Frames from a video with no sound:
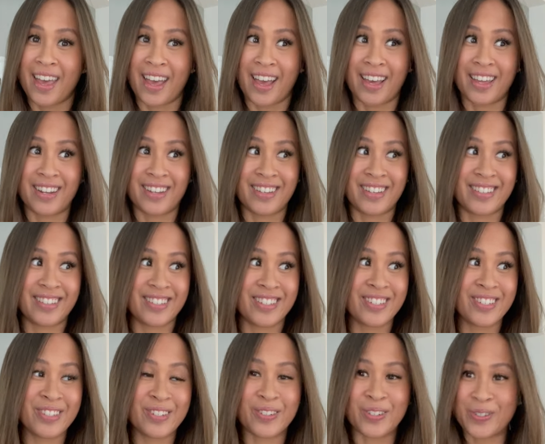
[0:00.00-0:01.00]
And it
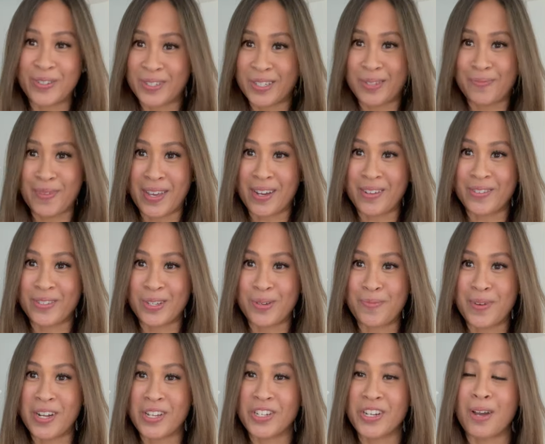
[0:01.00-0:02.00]
just grosses me out so
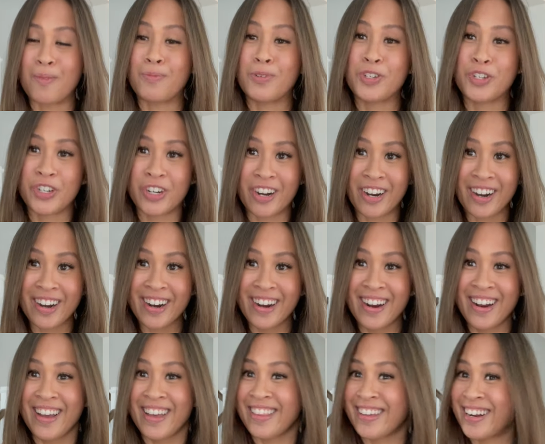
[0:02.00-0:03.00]
much. I'm sure
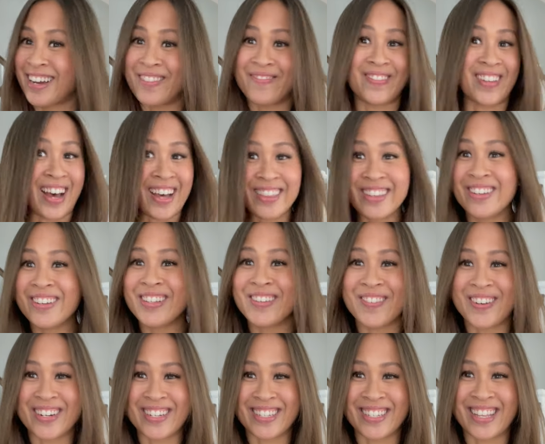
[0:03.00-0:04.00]
that I'm not the only
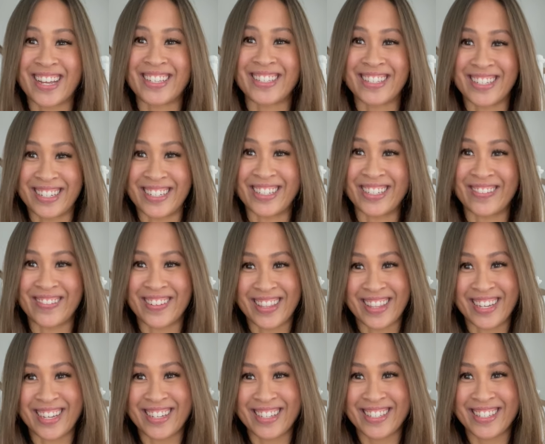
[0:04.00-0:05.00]
person that's dealing with
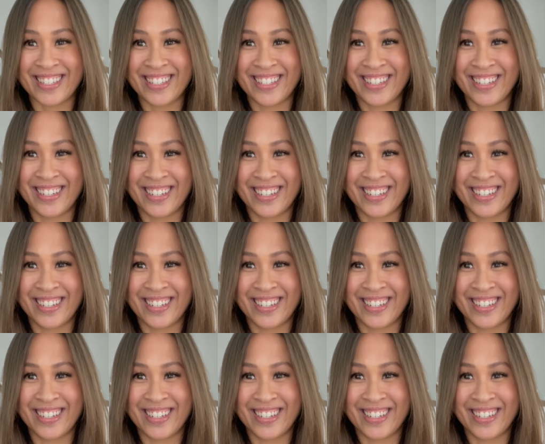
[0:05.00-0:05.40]
this.